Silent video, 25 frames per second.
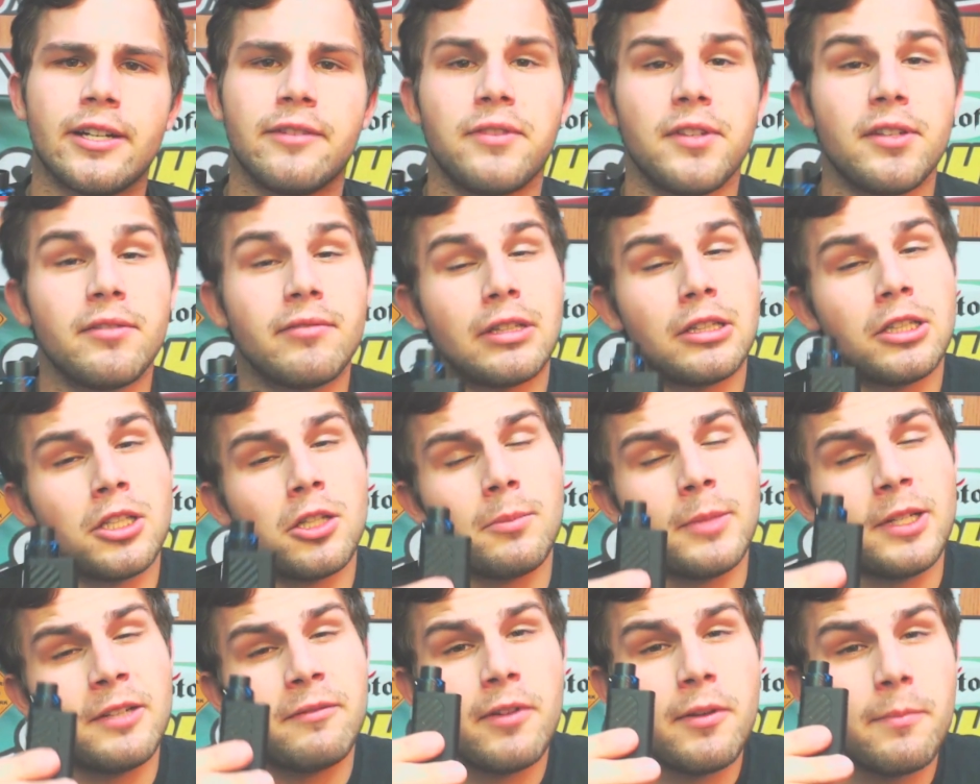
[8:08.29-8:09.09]
If you have a
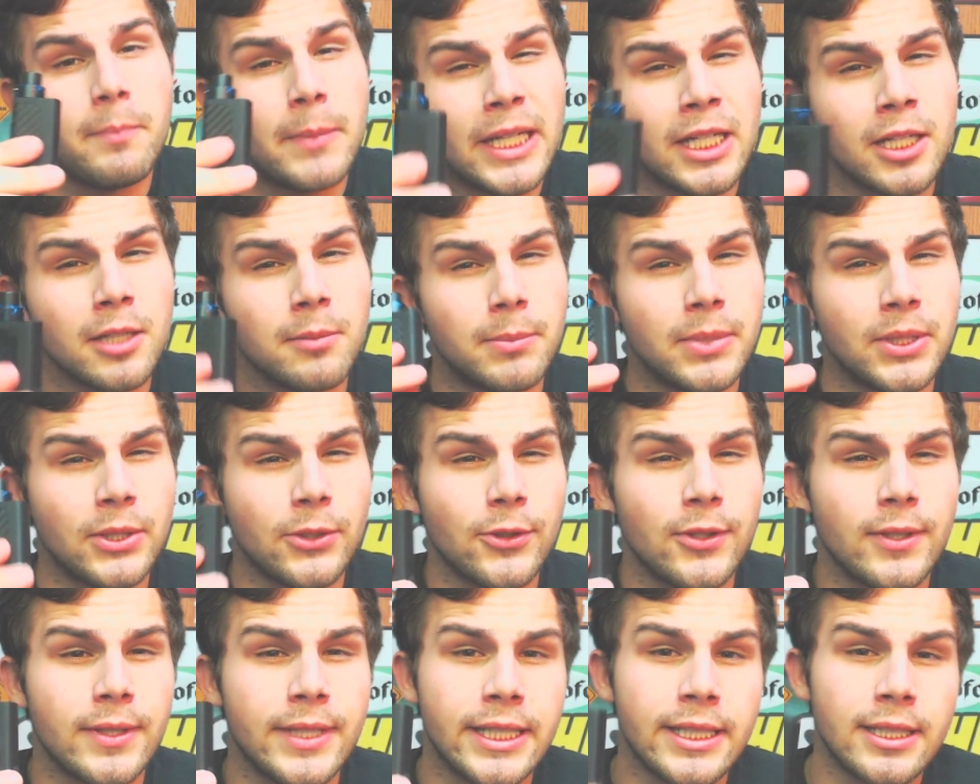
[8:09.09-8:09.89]
little bit of a bigger
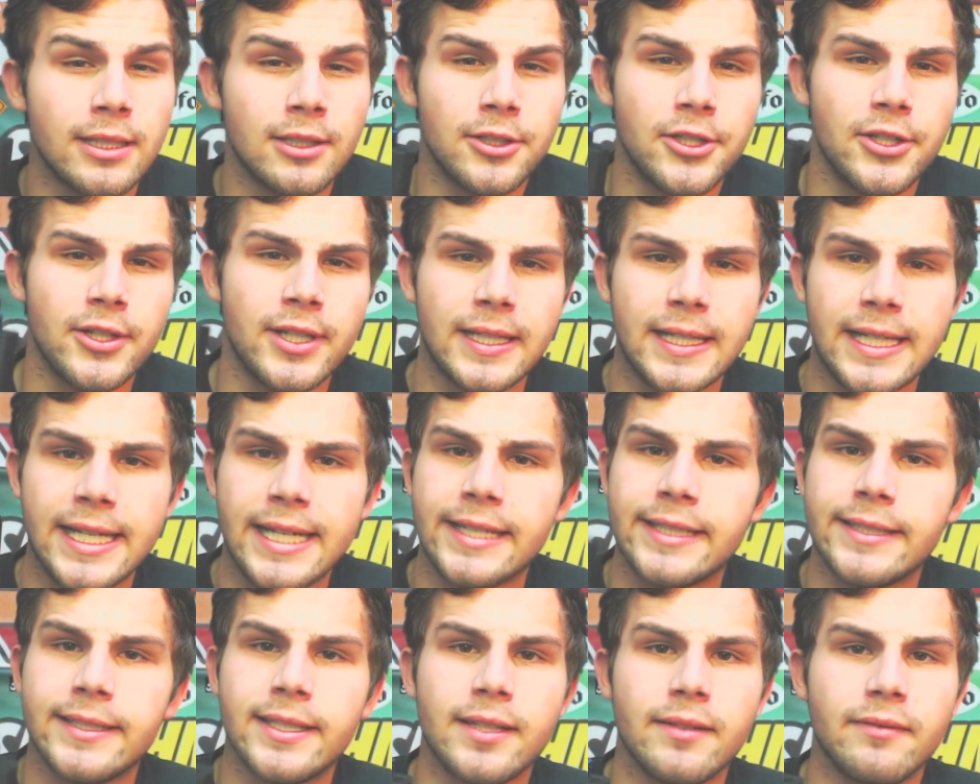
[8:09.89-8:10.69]
build in here, you can
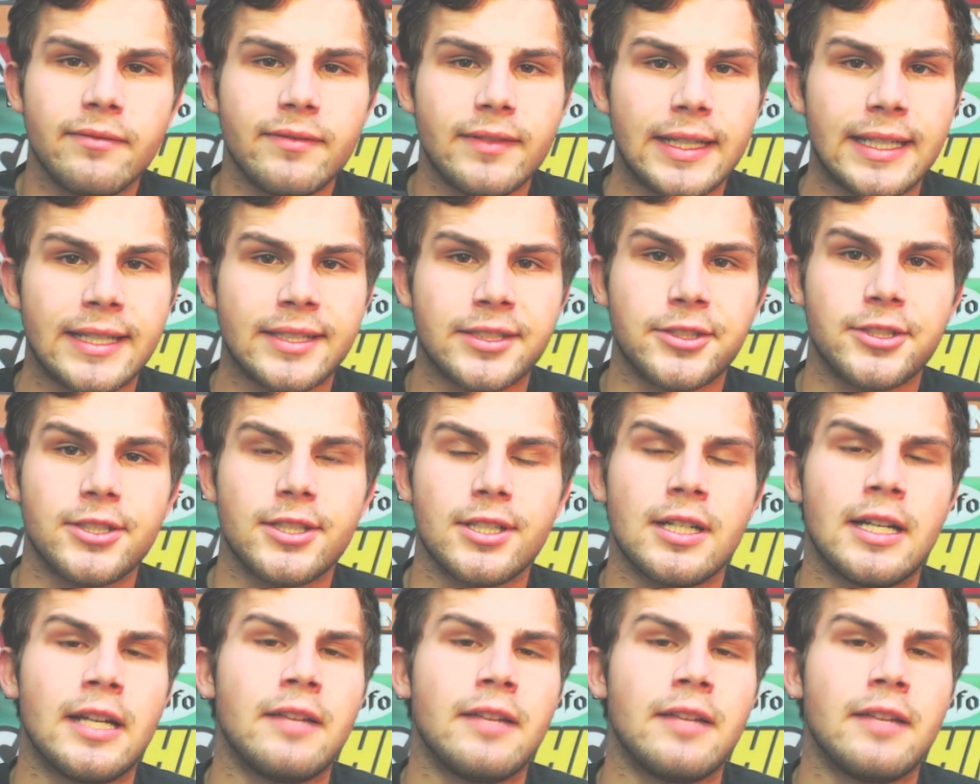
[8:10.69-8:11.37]
heat it up faster.